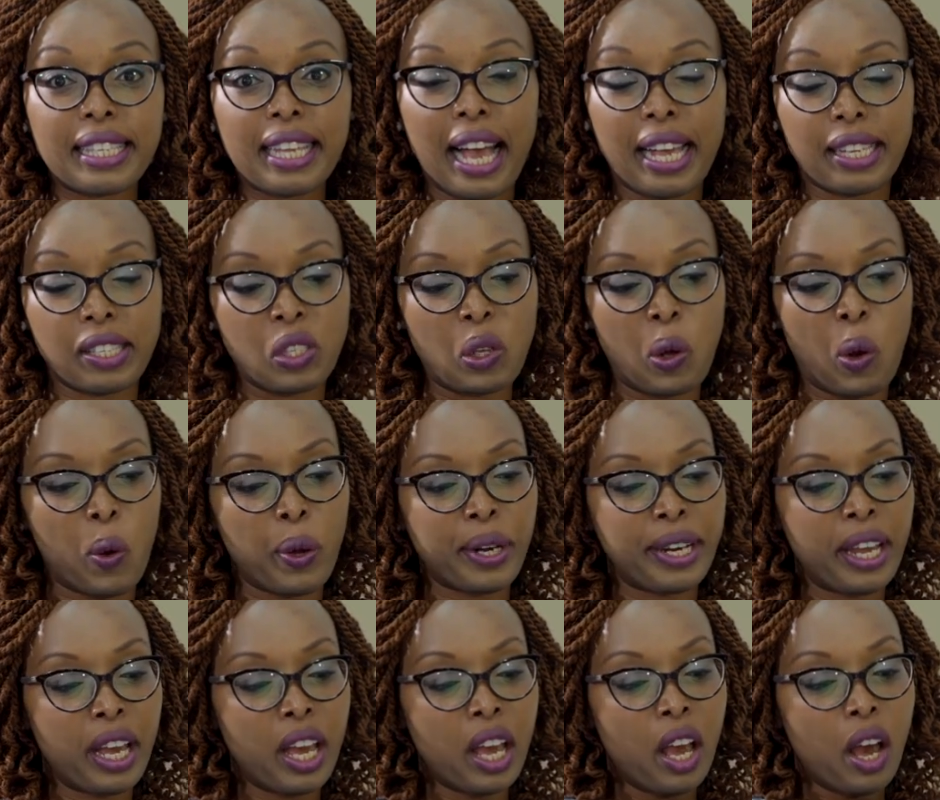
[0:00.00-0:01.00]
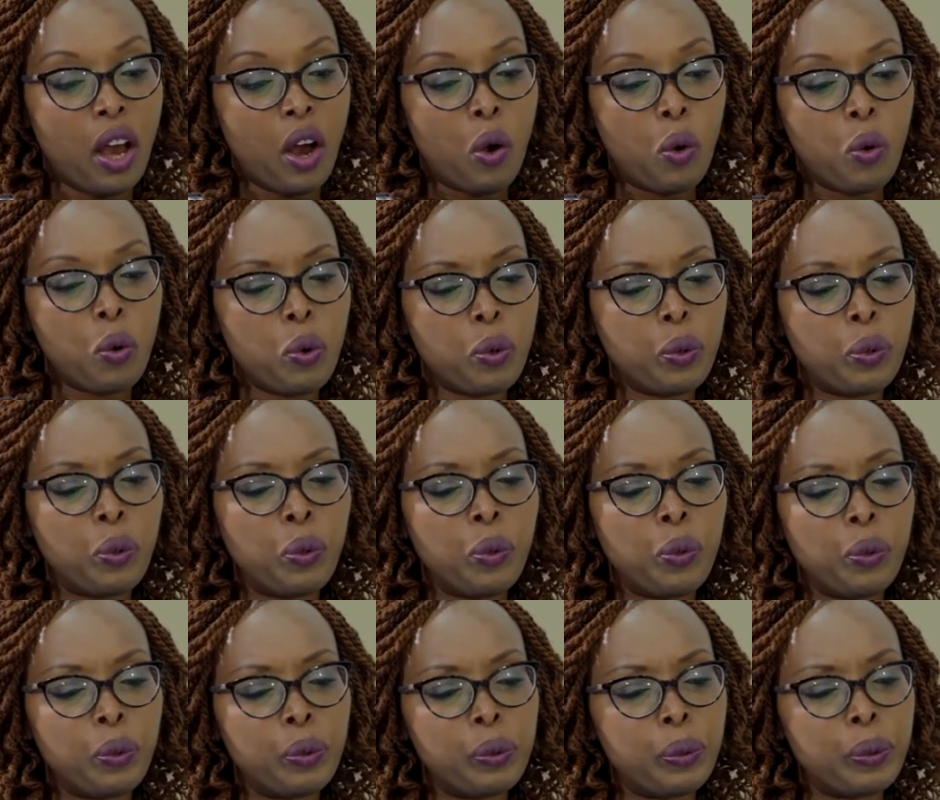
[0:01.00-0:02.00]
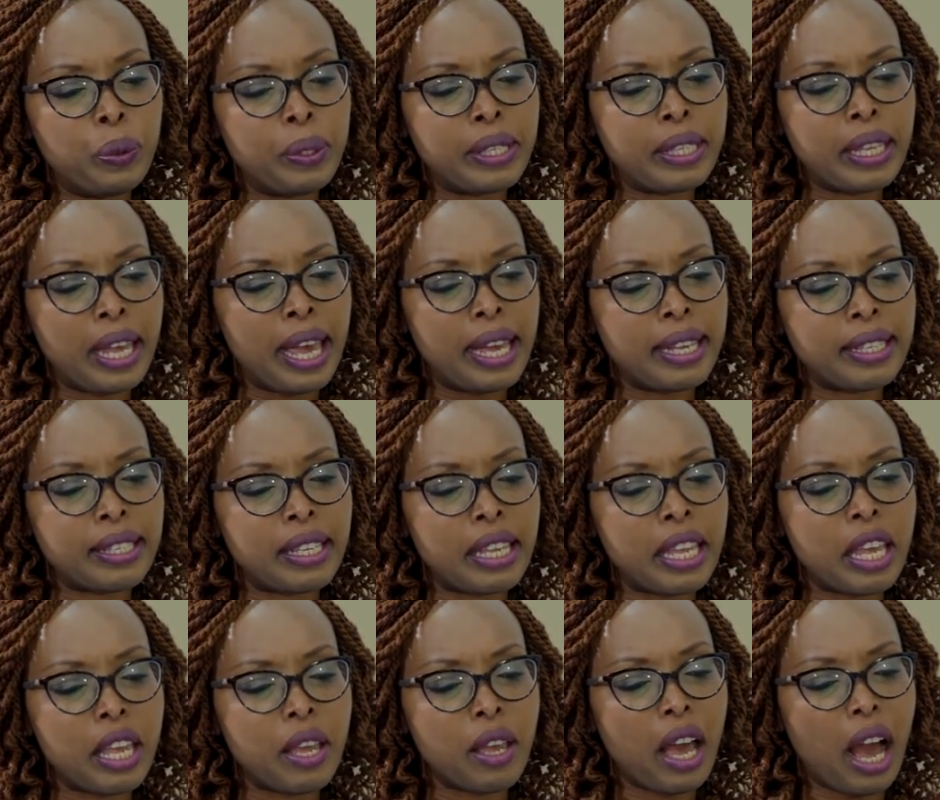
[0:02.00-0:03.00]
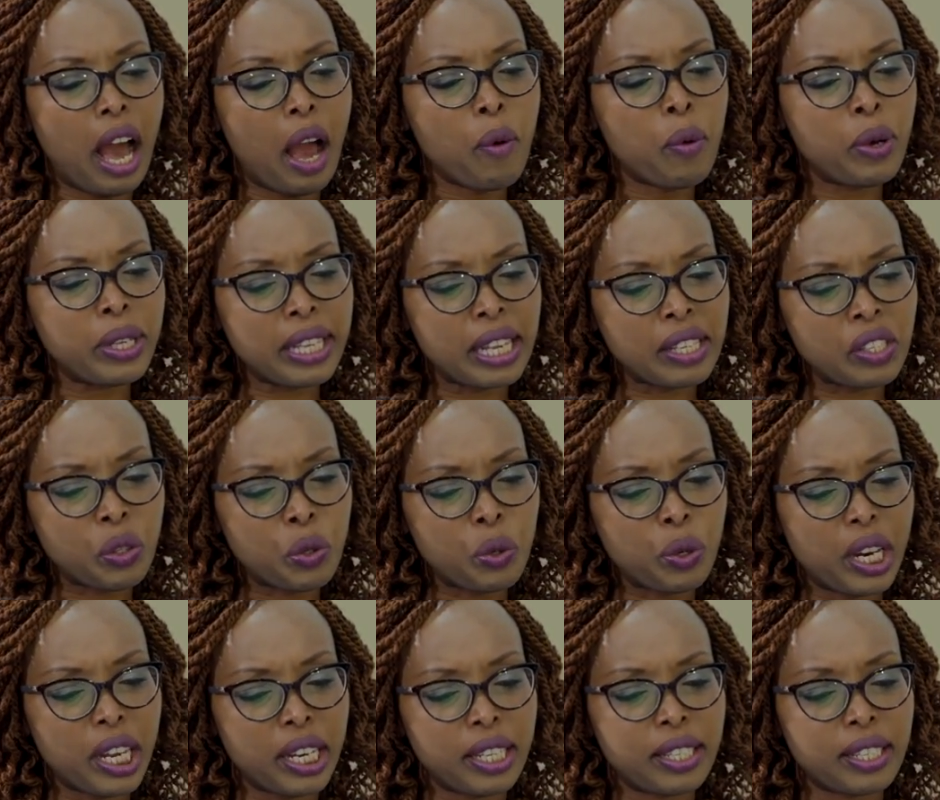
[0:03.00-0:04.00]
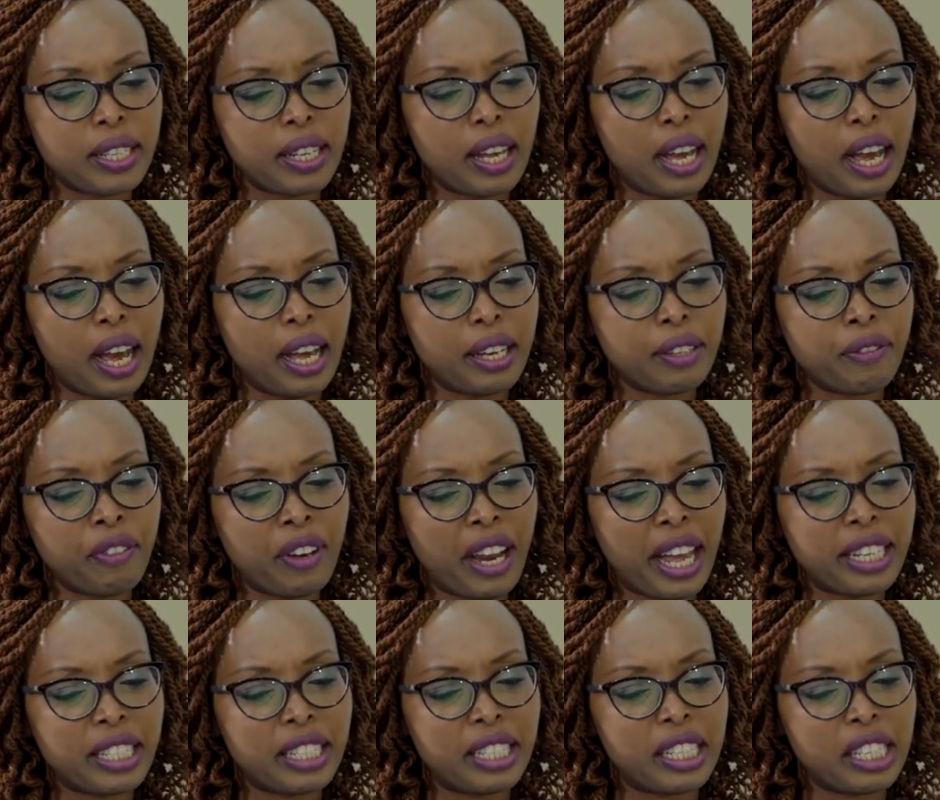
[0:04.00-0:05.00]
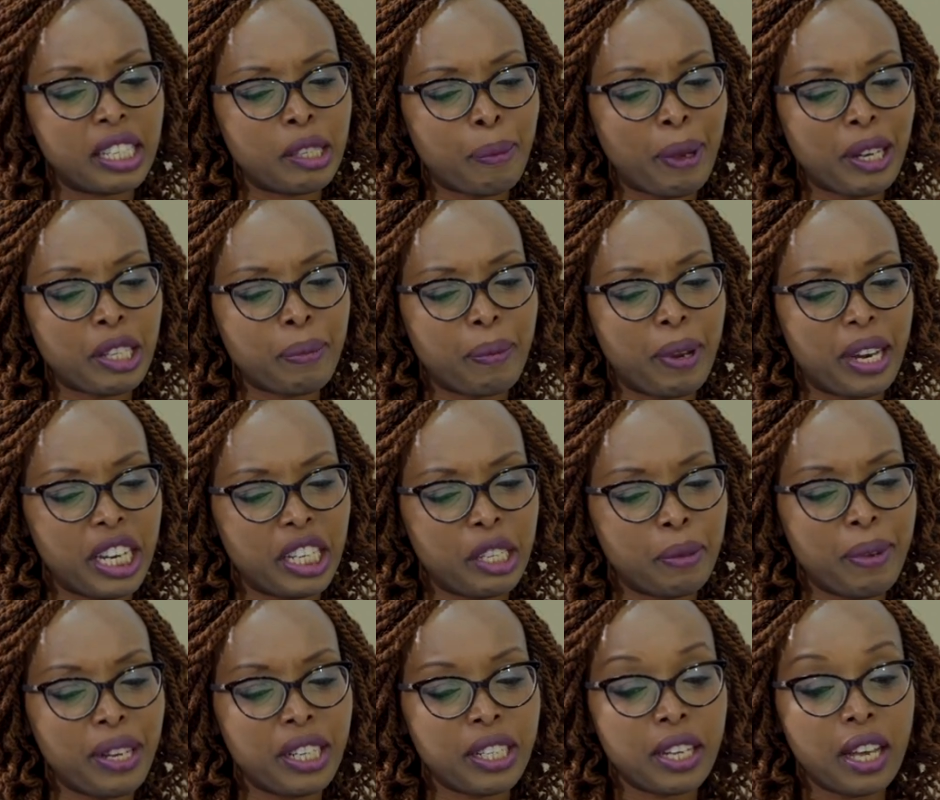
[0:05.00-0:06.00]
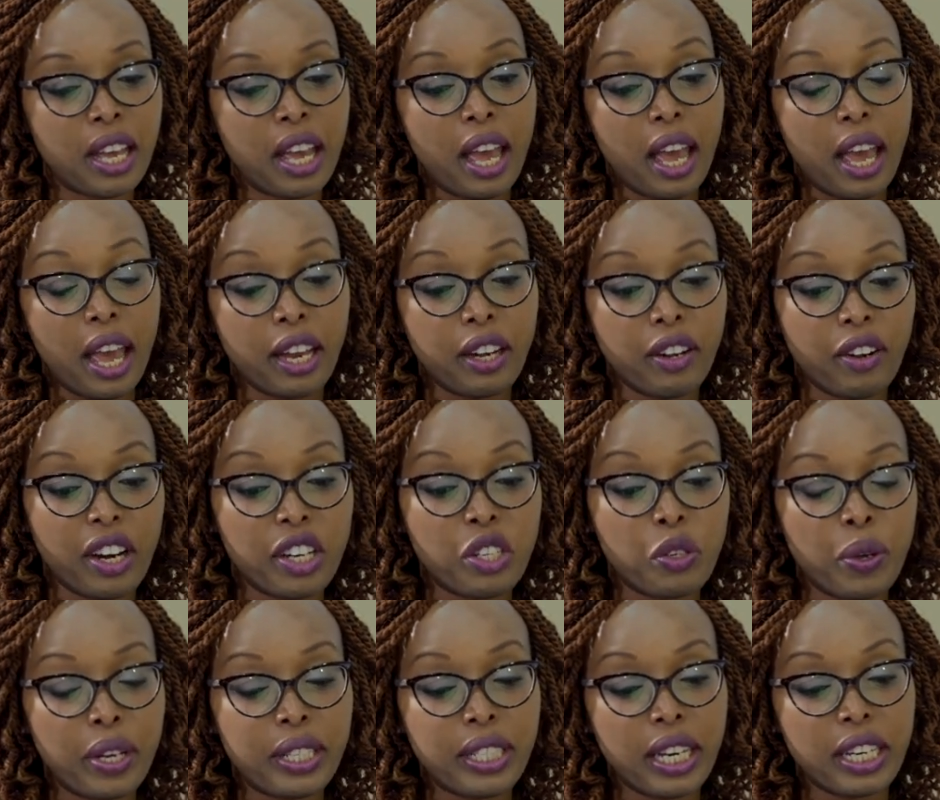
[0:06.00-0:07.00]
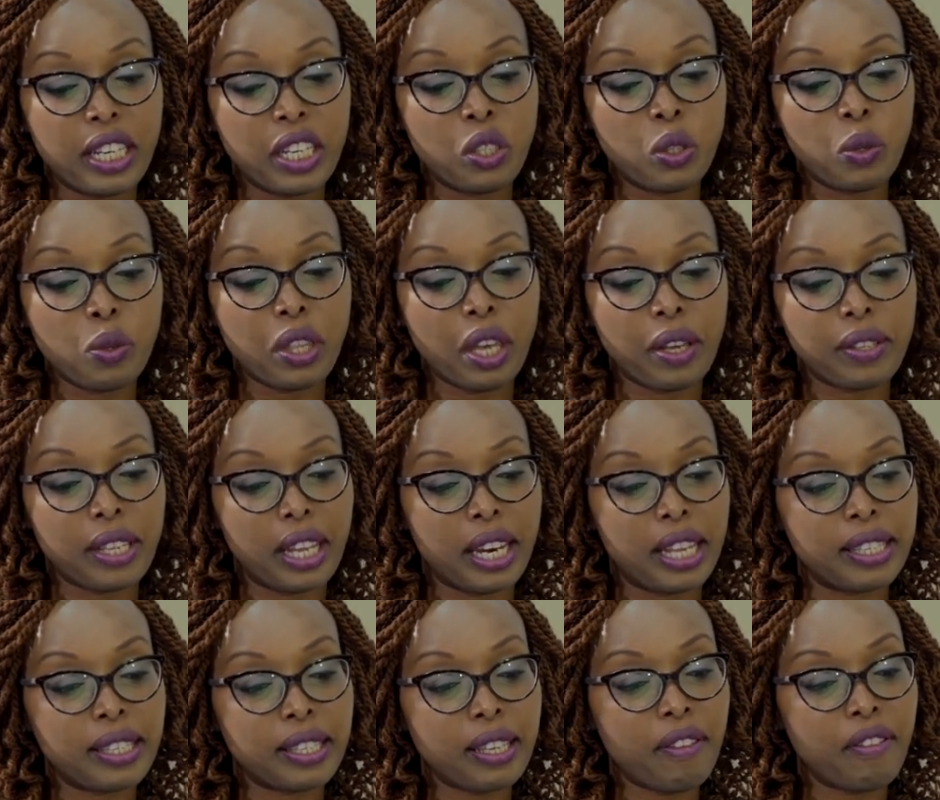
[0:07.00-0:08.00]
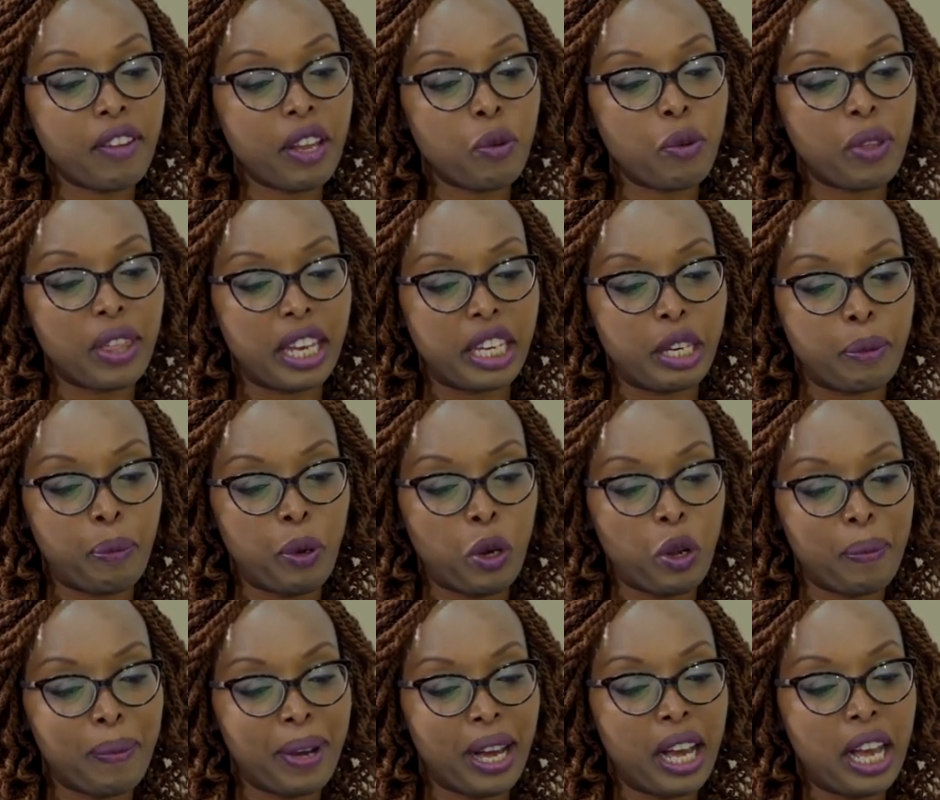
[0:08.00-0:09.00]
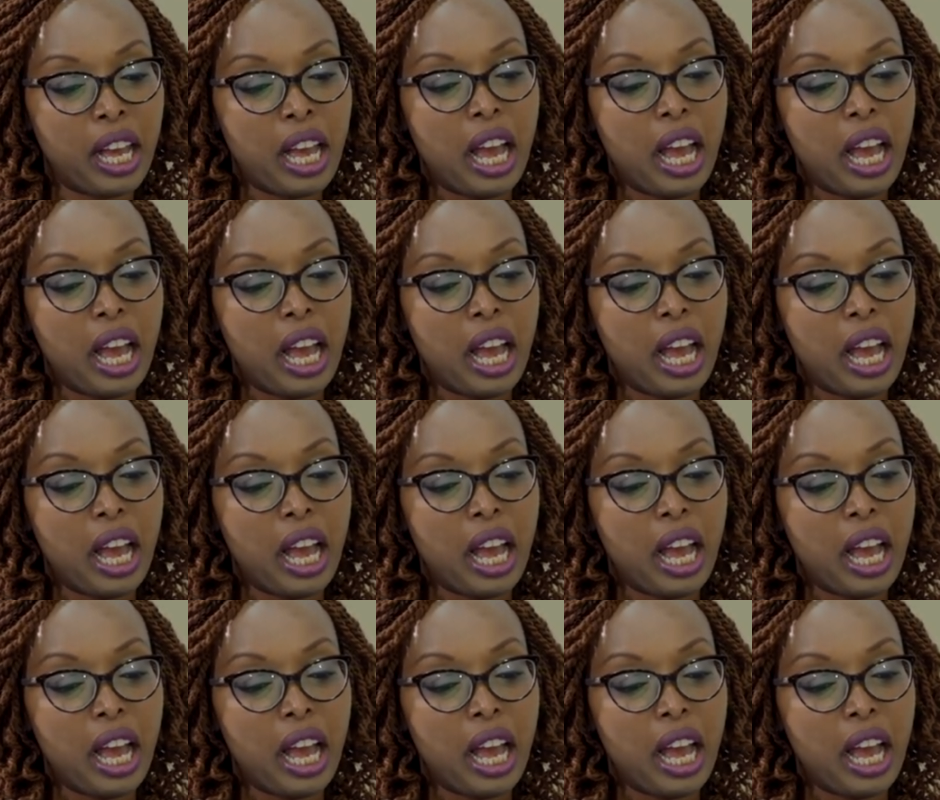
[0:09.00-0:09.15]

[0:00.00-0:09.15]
Cascon, who says, I was a student at Flight Dispatch Management and graduated in 2007 with a diploma.